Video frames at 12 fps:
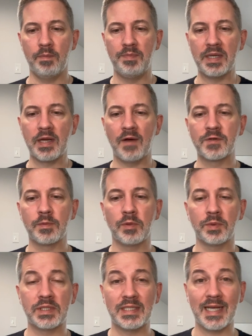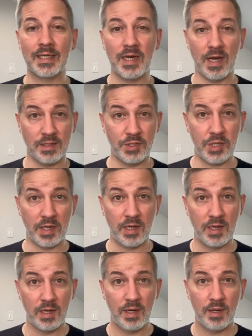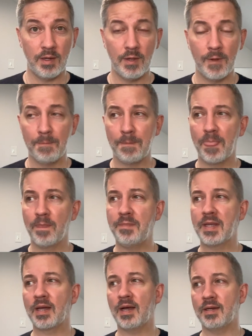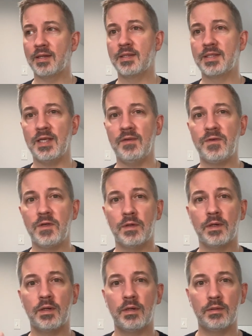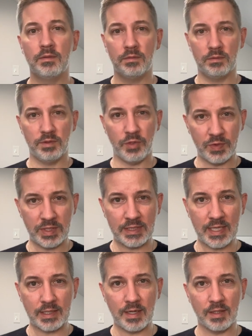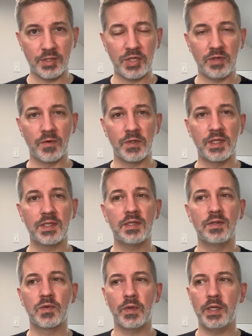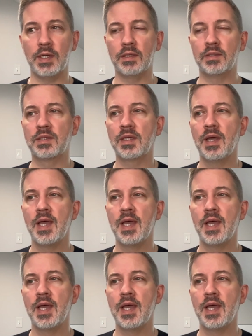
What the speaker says: be comfortable with the technology, because if you're using technology for distance readings